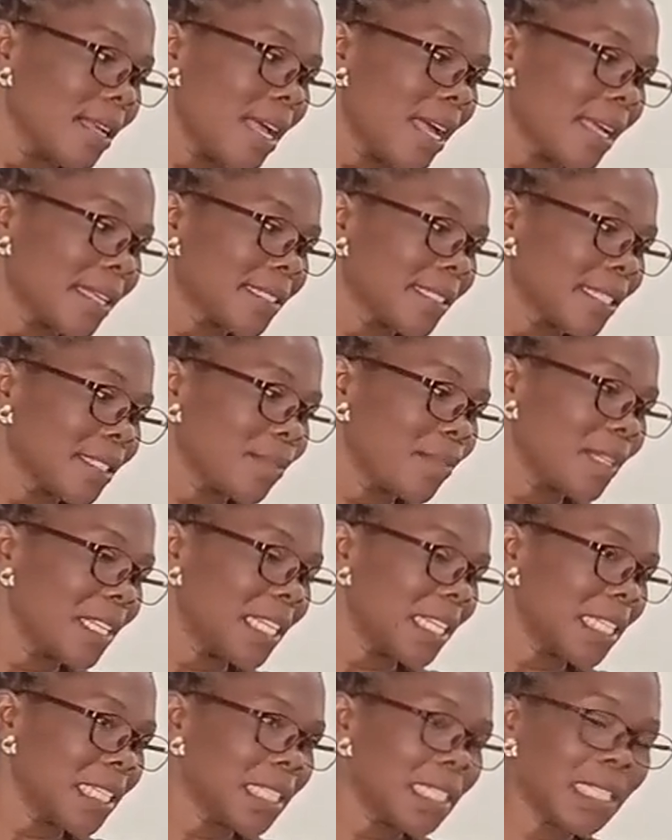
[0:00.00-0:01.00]

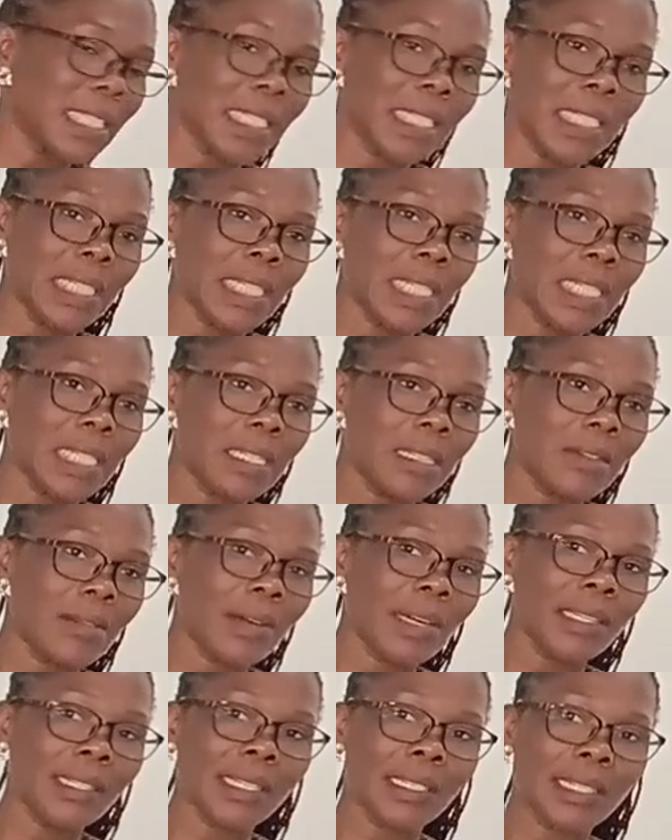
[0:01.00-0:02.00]
Accessibility.
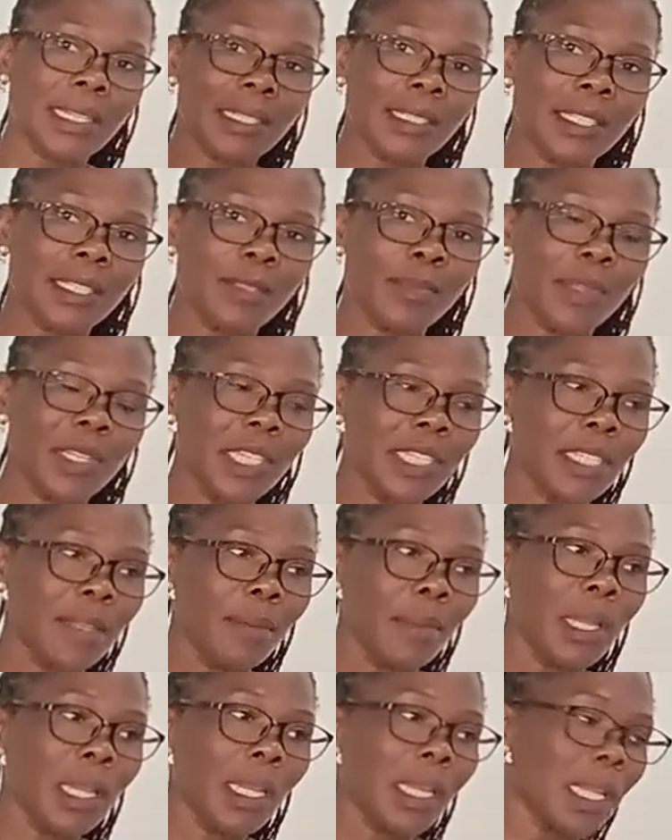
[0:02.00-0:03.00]
What does accessibility
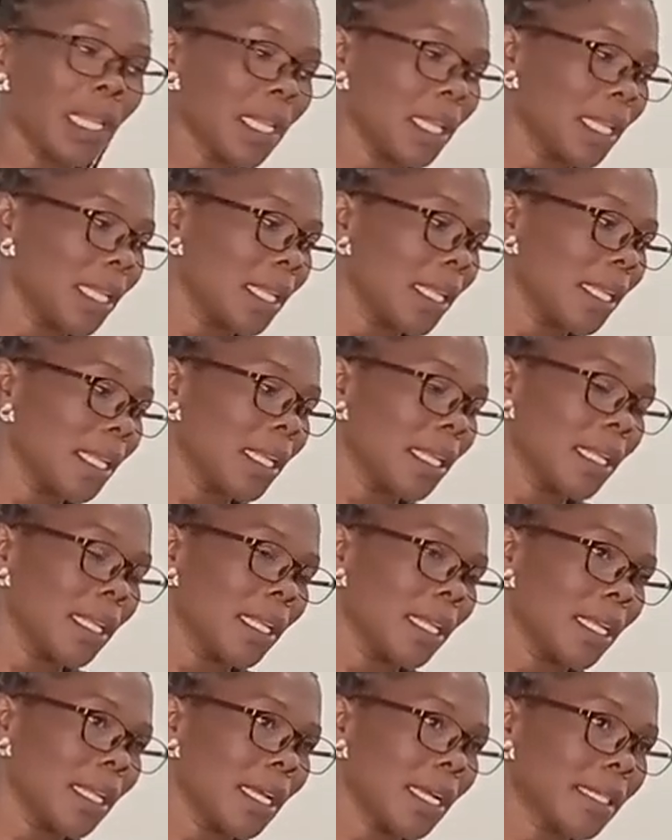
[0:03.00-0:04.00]
mean?
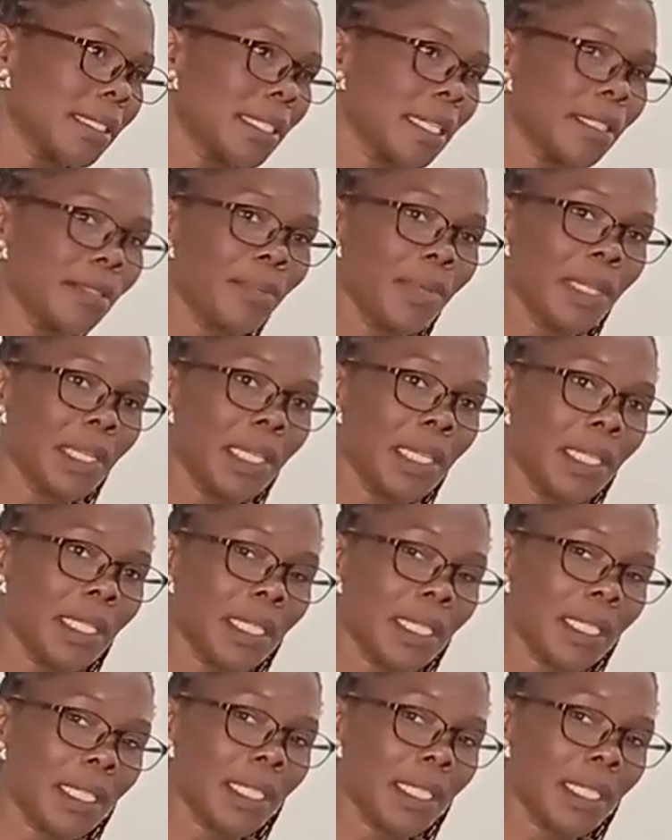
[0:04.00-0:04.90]
Accessibility.